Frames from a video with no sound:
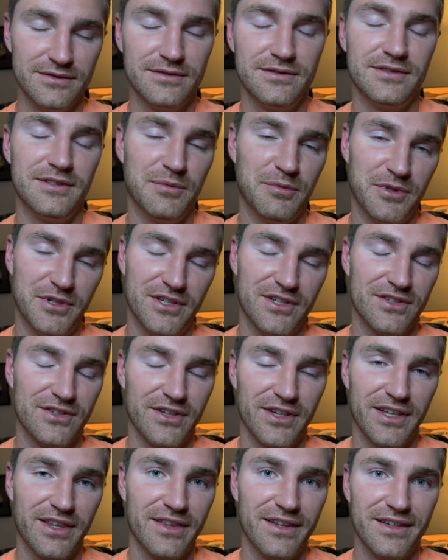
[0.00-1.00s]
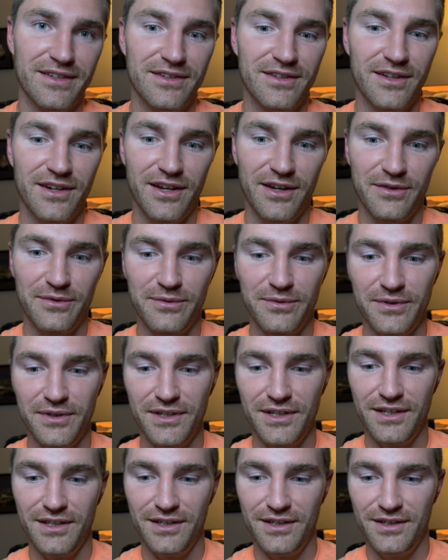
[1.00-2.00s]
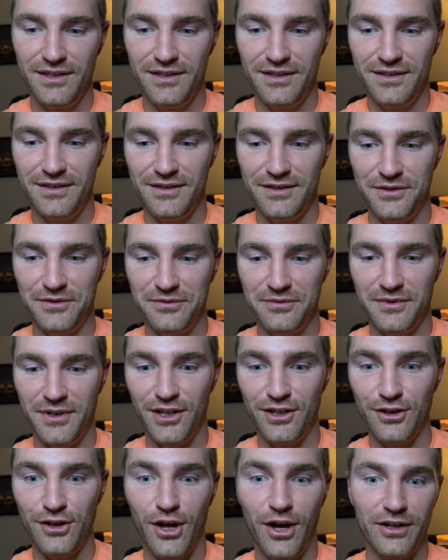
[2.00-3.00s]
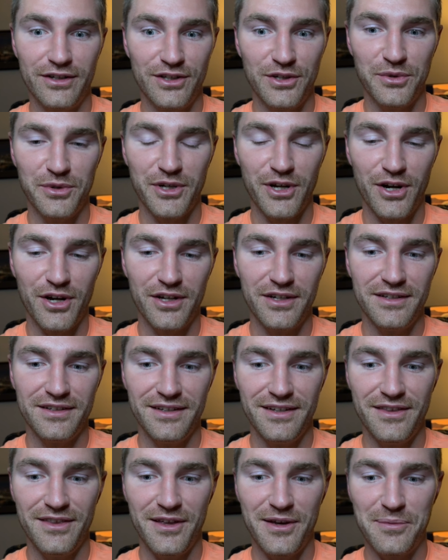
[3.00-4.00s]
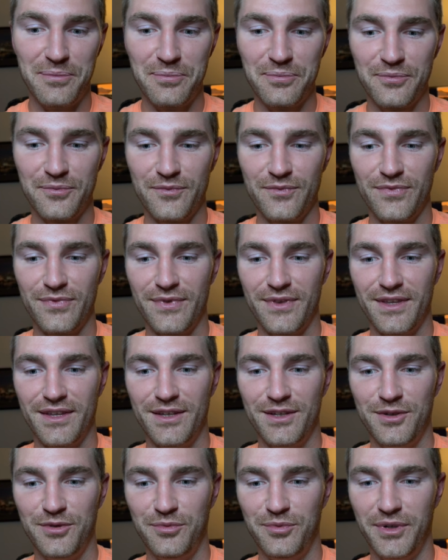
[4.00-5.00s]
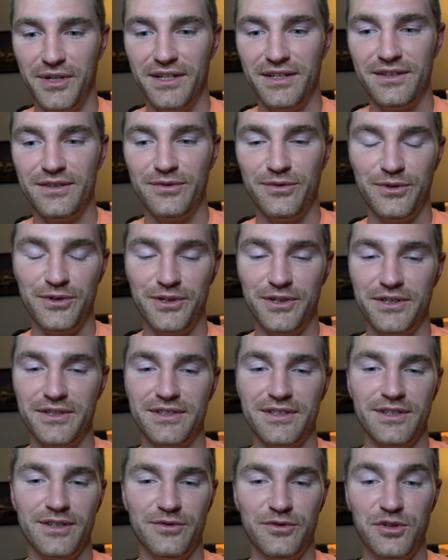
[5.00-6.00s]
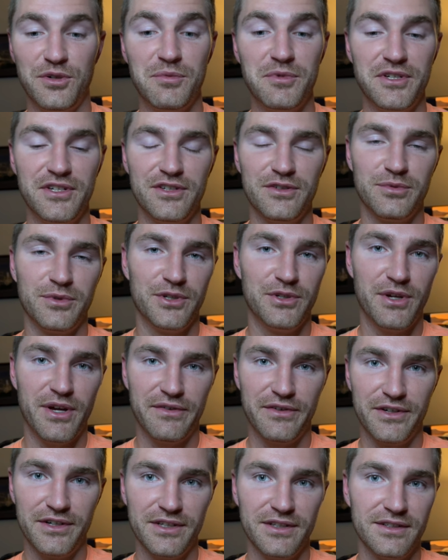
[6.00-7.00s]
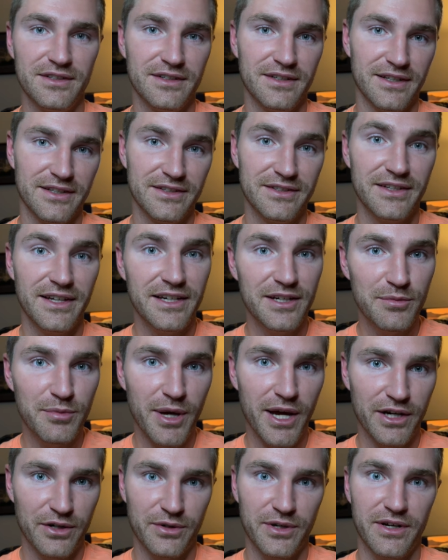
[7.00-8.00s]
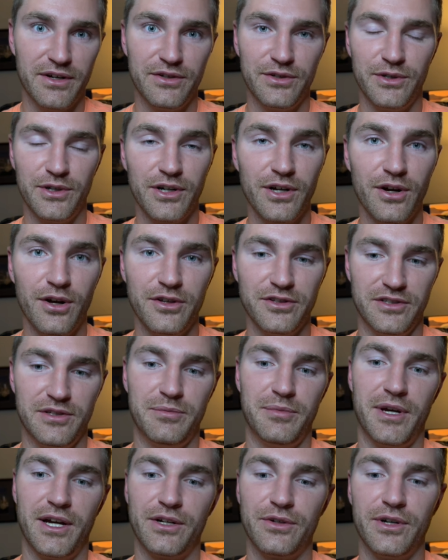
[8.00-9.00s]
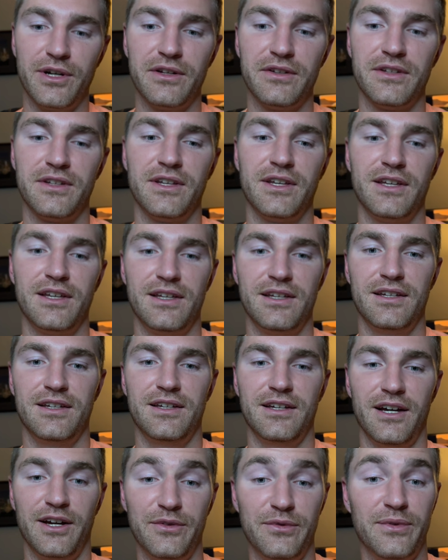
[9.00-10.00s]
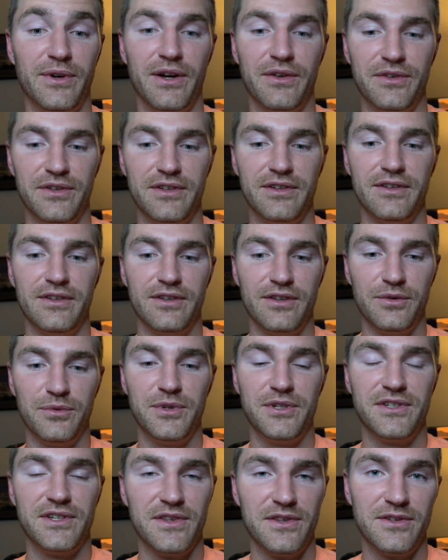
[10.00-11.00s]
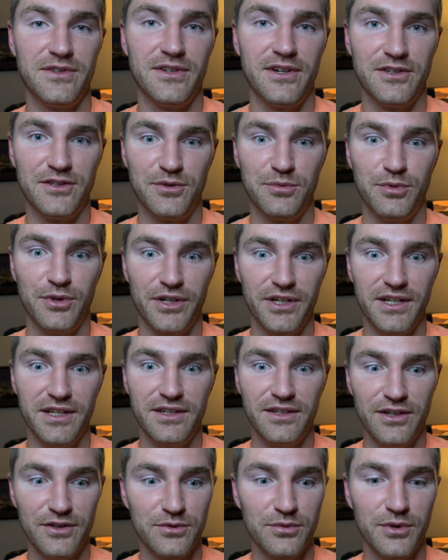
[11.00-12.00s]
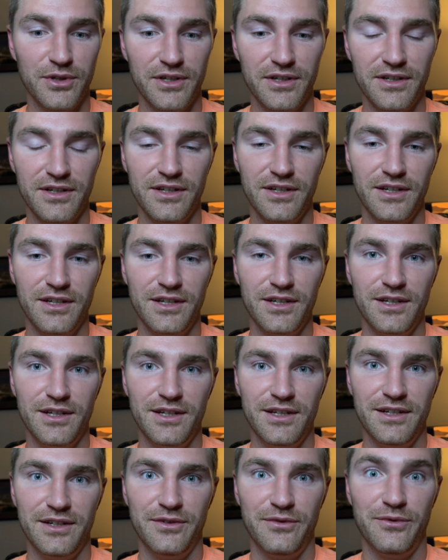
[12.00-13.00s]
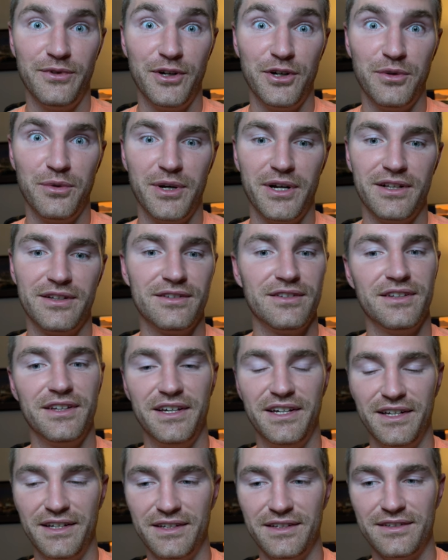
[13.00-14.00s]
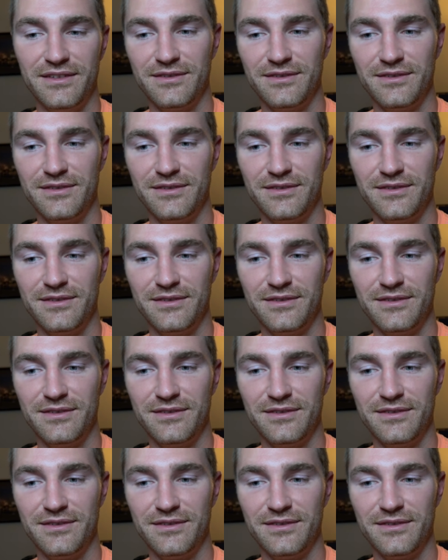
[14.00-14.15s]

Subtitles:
images like this that have a lot going on in them. But for images where you have a steady background or a constant background, I've found that the resynthesizer plugin does work very well. And